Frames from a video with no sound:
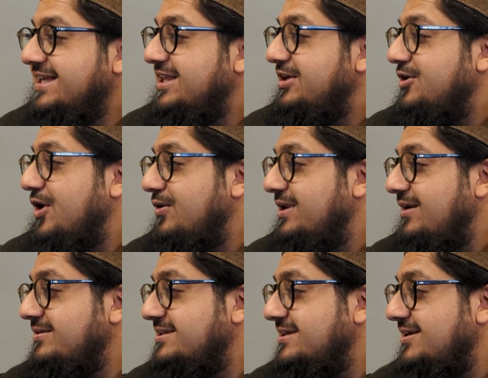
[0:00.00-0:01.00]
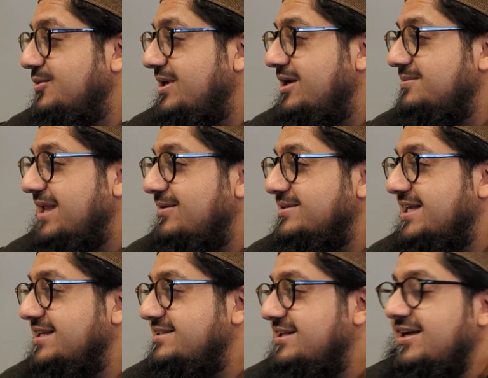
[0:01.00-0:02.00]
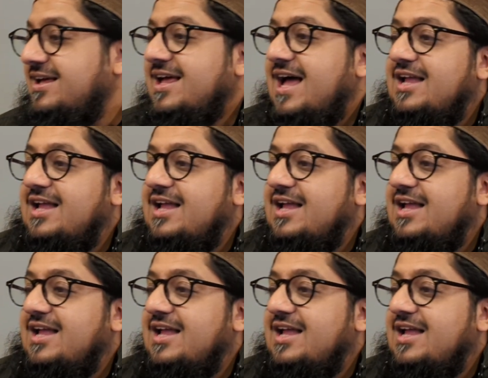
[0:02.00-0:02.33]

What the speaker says: that you go down to Wickham Town Center